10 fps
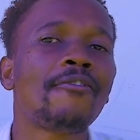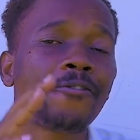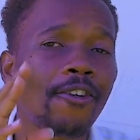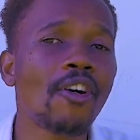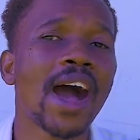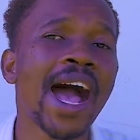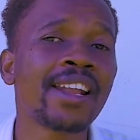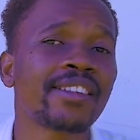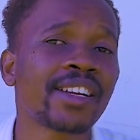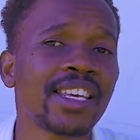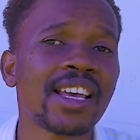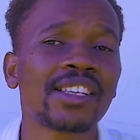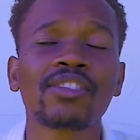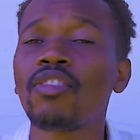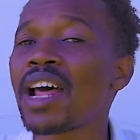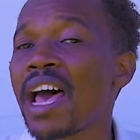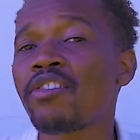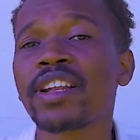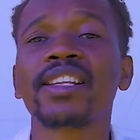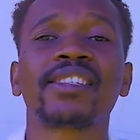400 years. God had
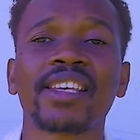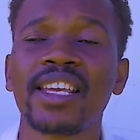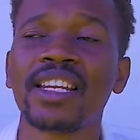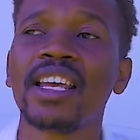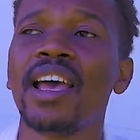already said.